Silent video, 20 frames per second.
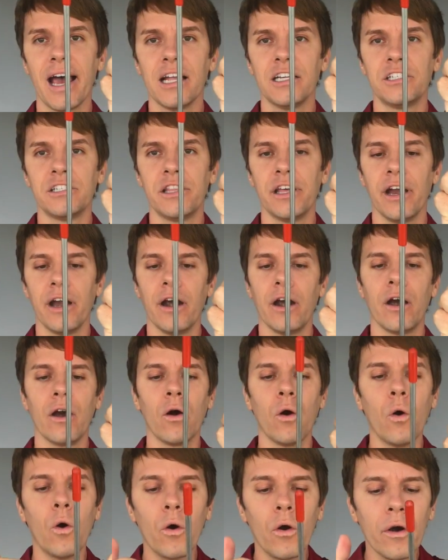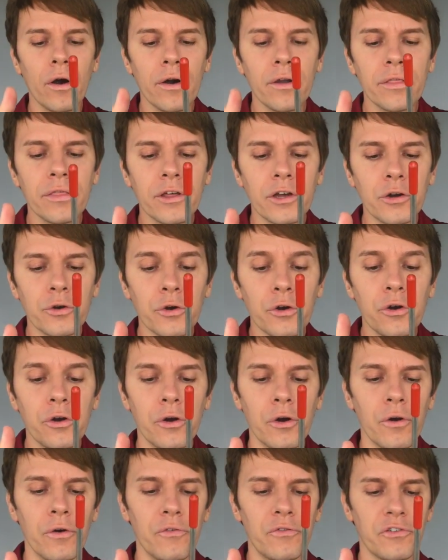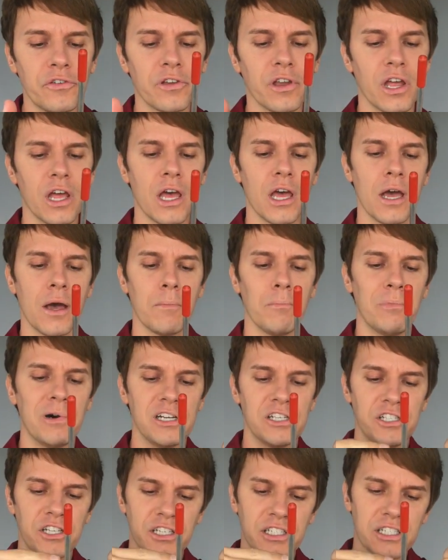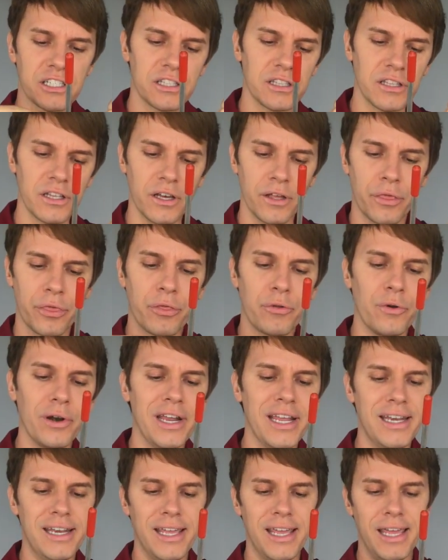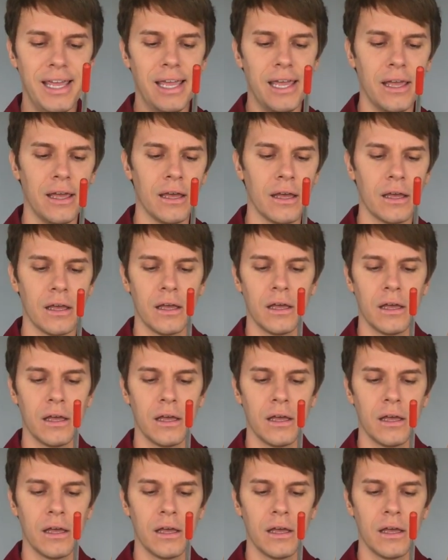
edge there or the grooves, but just the 3D